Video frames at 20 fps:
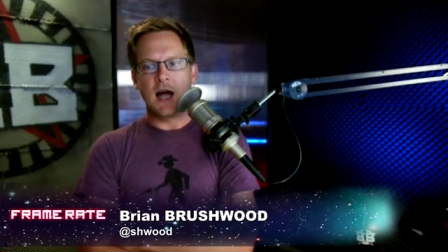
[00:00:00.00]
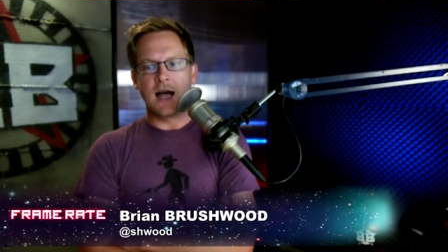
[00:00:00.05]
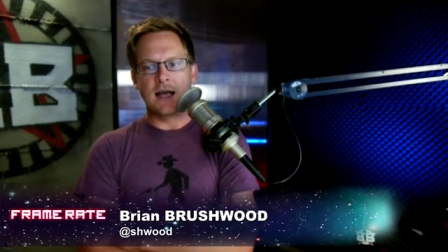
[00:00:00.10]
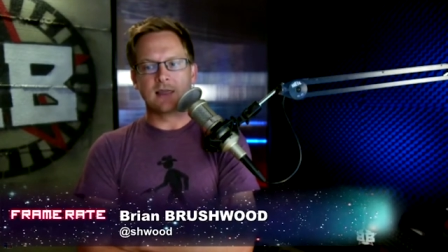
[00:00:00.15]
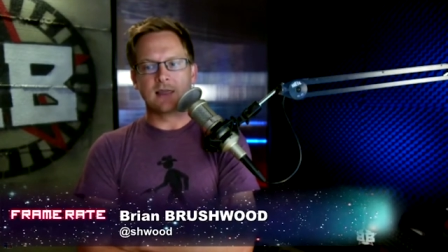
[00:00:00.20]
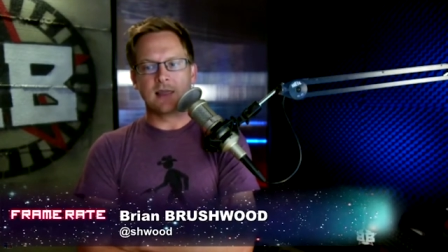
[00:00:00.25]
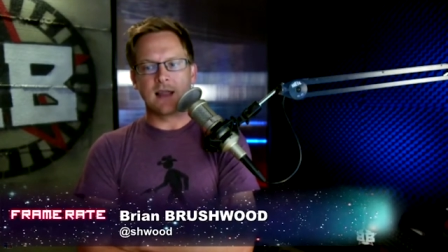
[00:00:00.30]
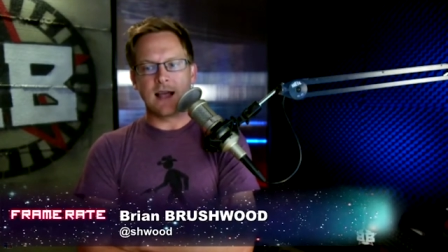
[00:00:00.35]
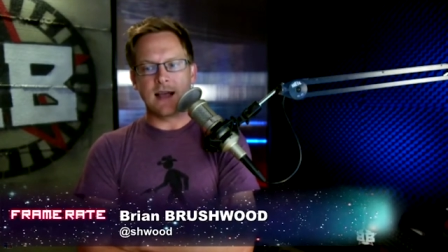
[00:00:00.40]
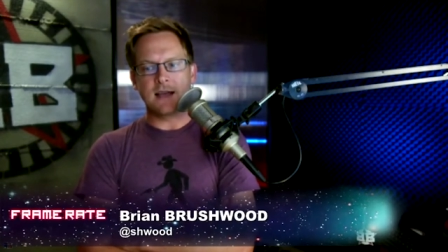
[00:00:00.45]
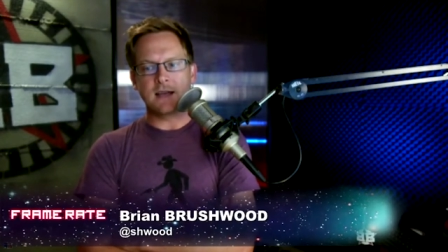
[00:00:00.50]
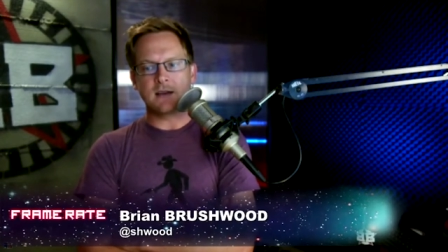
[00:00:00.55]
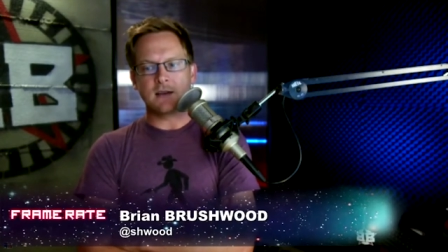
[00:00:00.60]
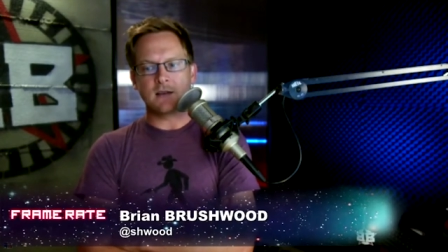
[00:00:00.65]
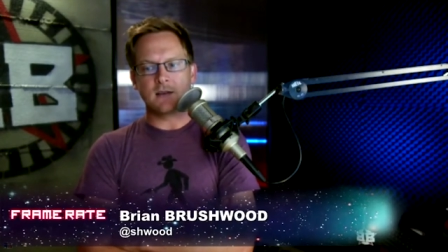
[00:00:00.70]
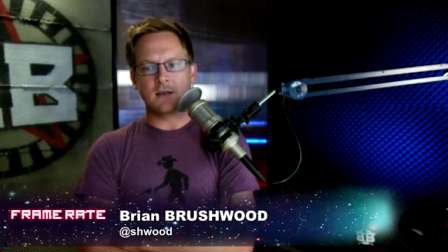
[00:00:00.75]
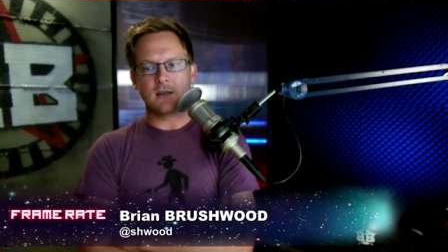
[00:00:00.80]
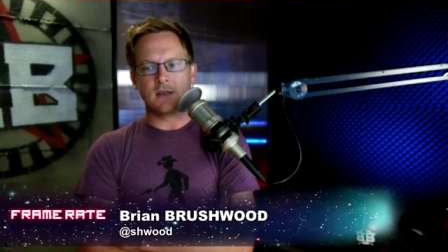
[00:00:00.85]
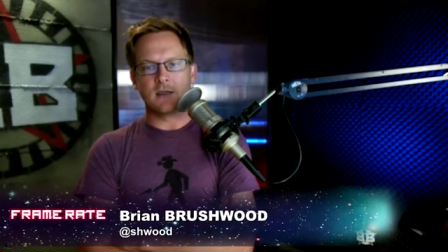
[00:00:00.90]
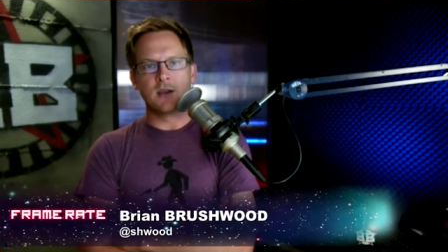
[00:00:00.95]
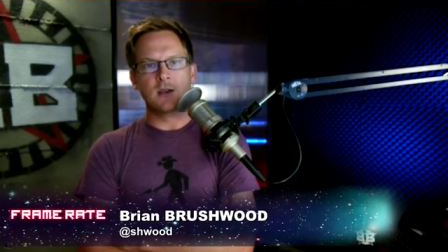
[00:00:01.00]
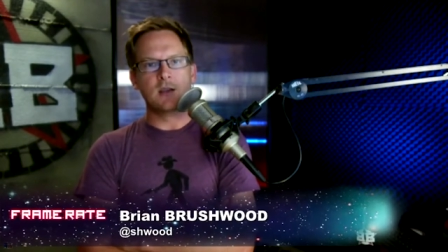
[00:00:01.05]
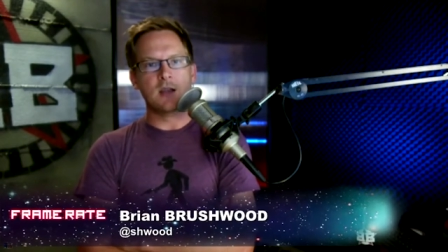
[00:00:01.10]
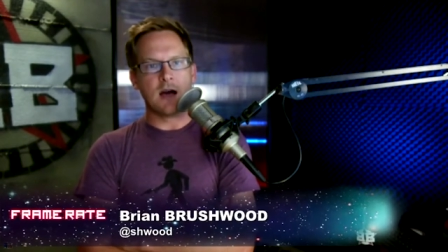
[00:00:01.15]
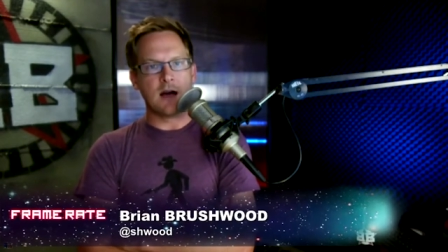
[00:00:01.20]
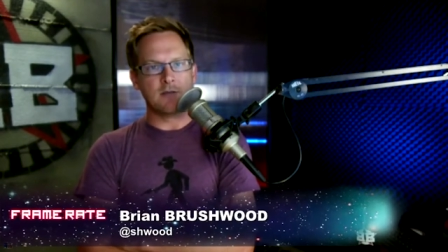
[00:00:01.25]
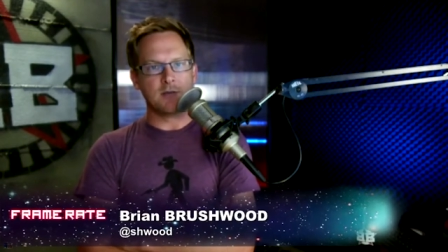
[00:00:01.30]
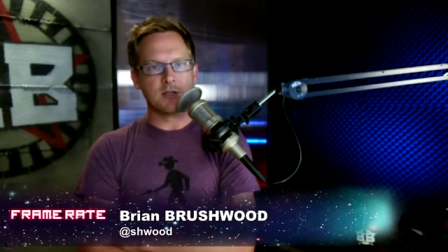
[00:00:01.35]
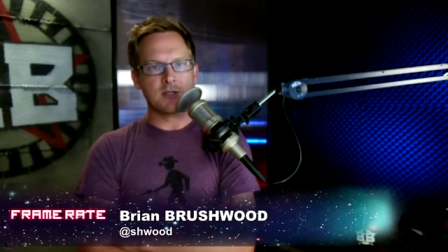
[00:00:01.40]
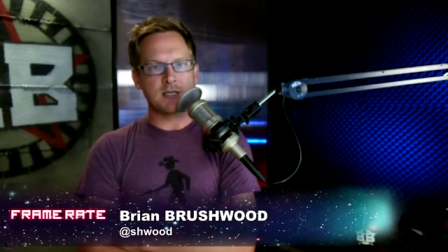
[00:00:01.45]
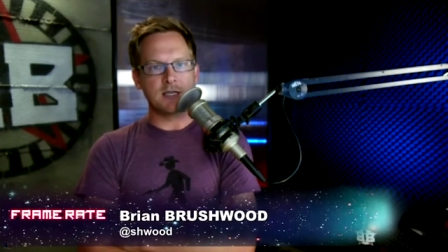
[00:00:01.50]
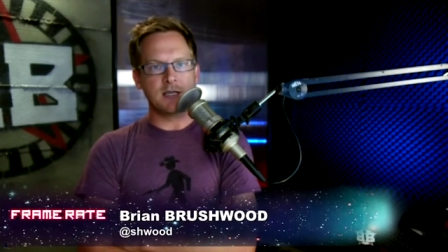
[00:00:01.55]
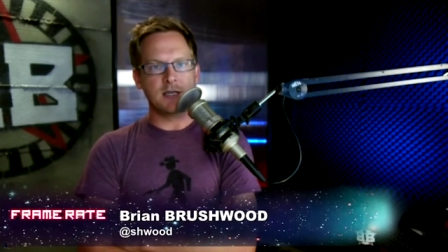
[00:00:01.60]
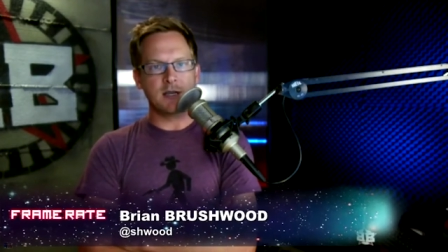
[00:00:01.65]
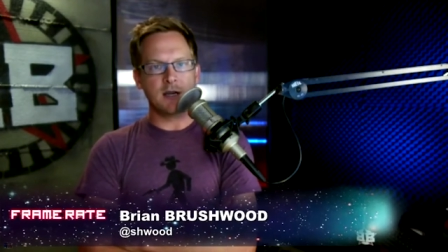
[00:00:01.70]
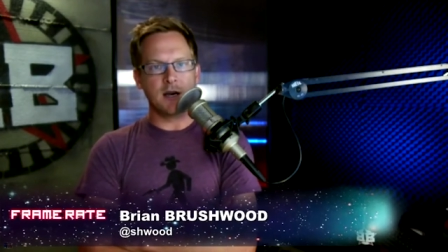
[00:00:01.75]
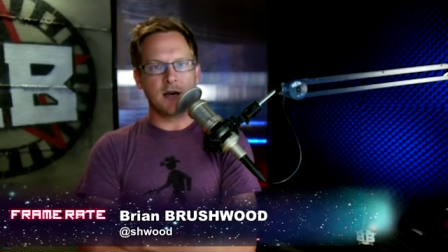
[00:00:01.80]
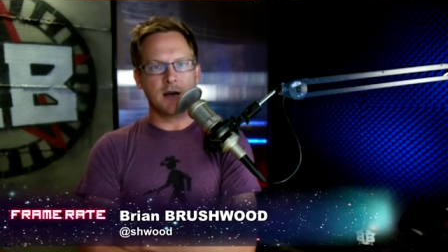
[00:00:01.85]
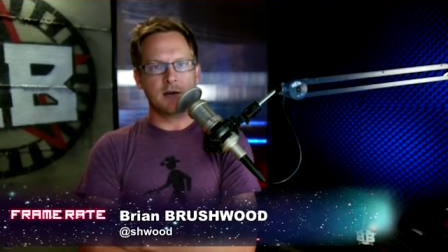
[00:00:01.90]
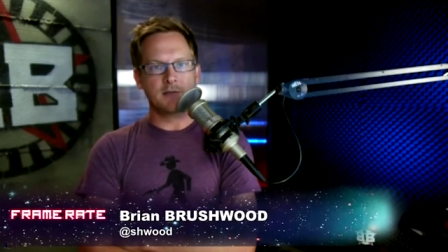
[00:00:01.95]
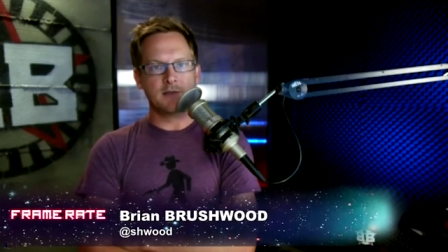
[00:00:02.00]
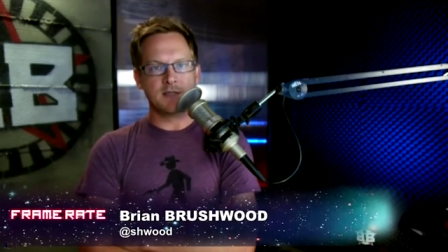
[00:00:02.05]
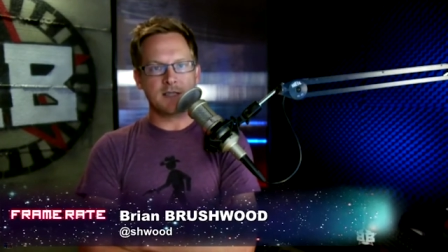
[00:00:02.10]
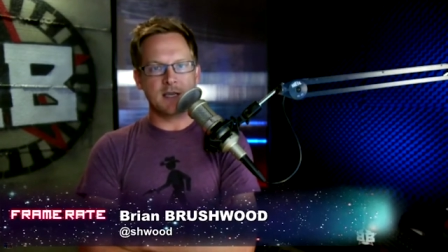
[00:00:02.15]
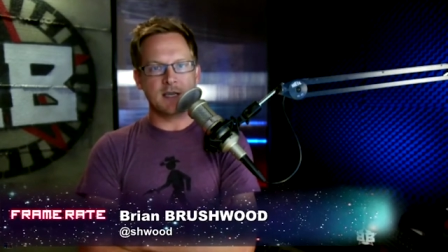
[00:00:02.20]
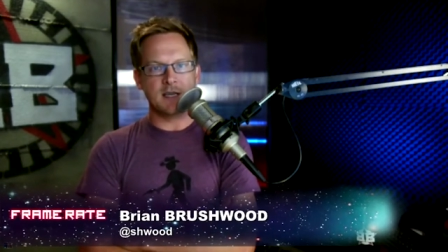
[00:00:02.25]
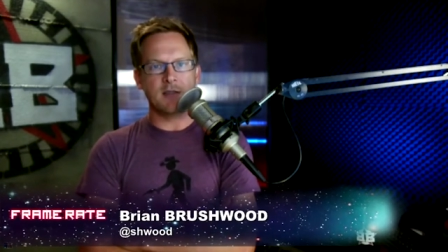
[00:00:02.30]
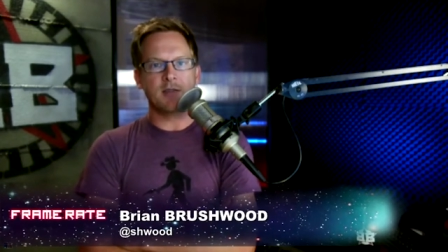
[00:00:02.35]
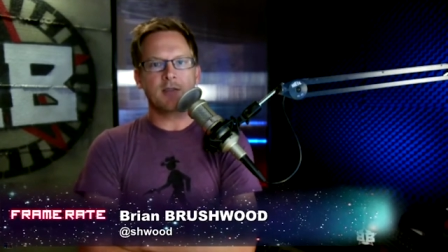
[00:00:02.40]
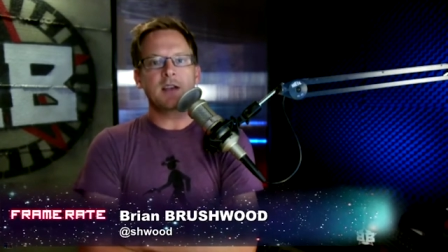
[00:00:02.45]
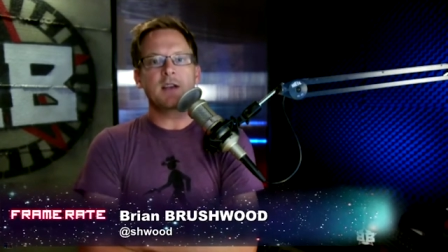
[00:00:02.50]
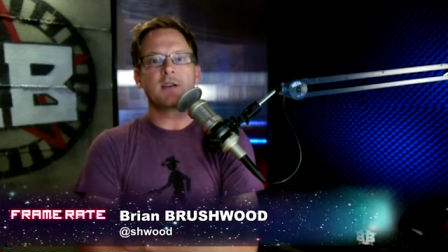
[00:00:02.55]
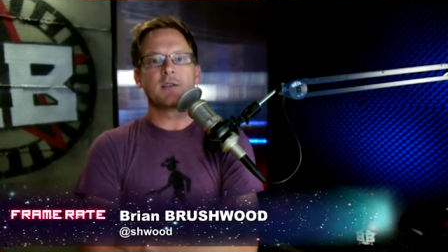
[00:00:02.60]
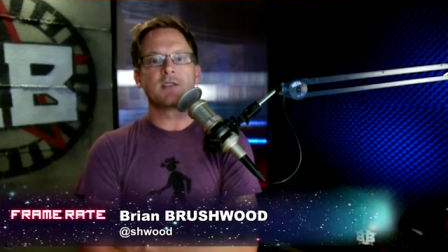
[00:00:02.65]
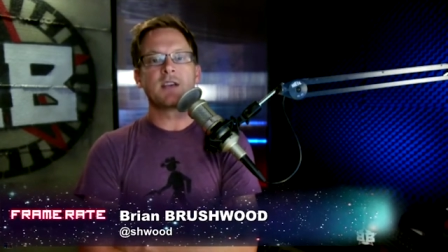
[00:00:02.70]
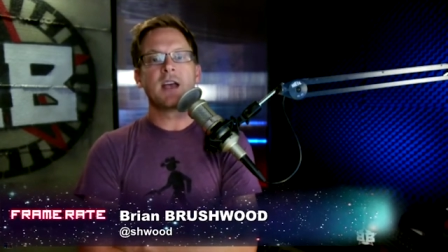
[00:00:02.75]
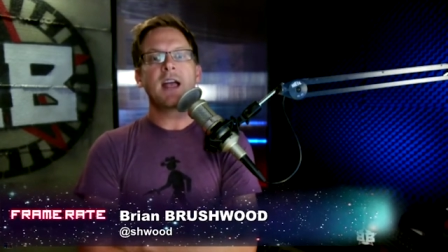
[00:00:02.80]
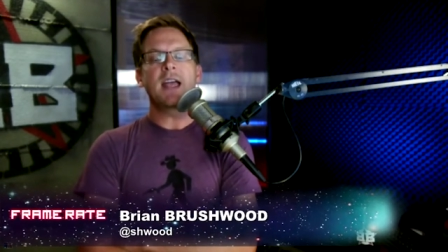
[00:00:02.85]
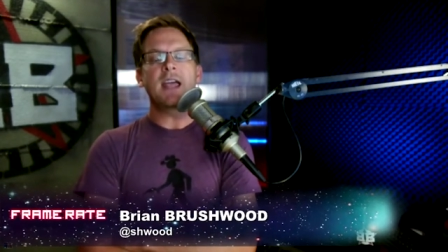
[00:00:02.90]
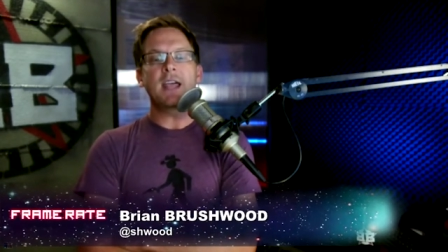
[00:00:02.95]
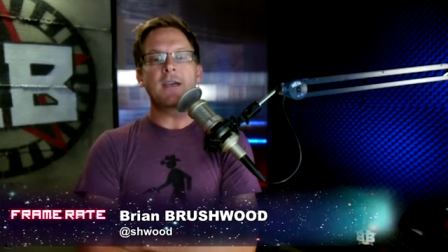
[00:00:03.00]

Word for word: I like the novelty of seeing it in theaters.